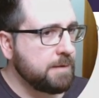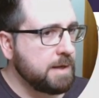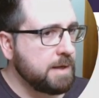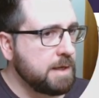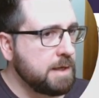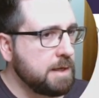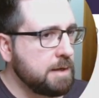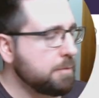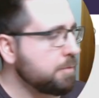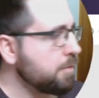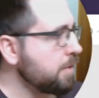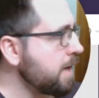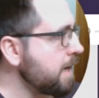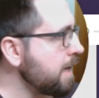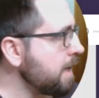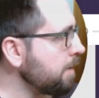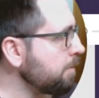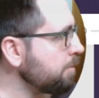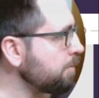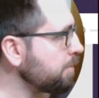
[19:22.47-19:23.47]
a
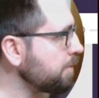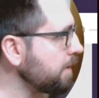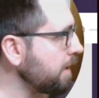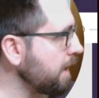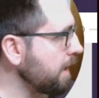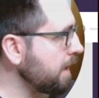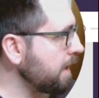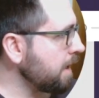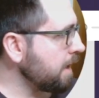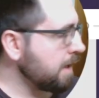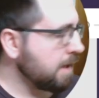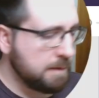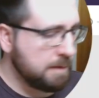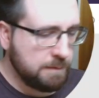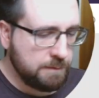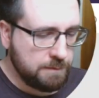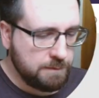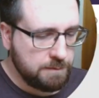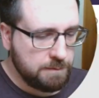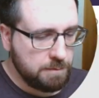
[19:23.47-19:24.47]
wrap,
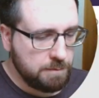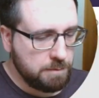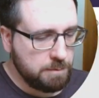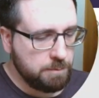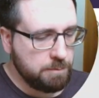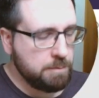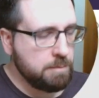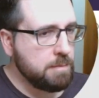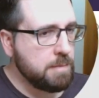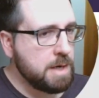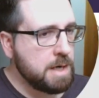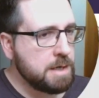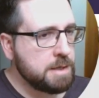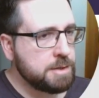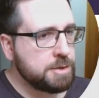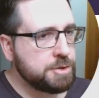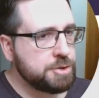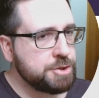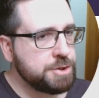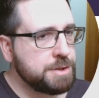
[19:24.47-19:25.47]
and
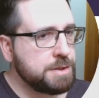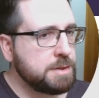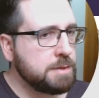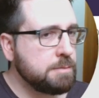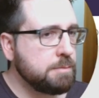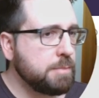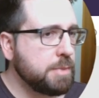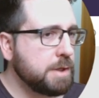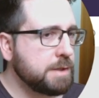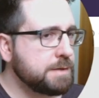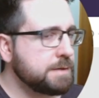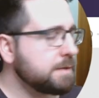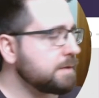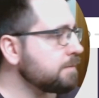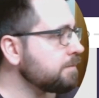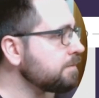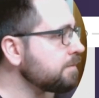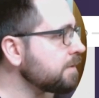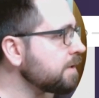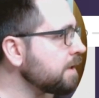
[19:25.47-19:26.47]
margin
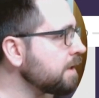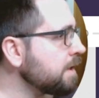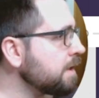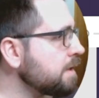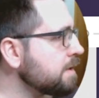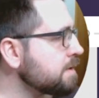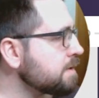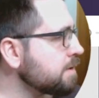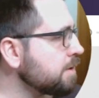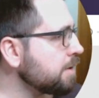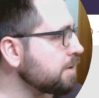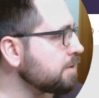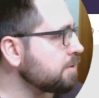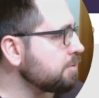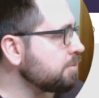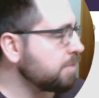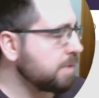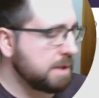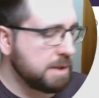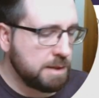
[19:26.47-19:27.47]
bottom is going to
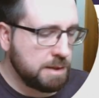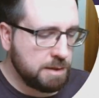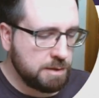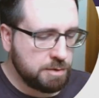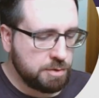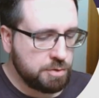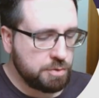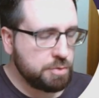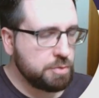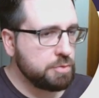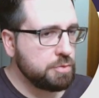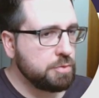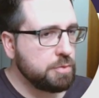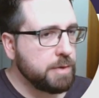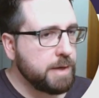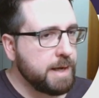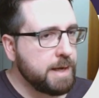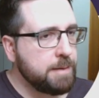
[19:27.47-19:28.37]
be 2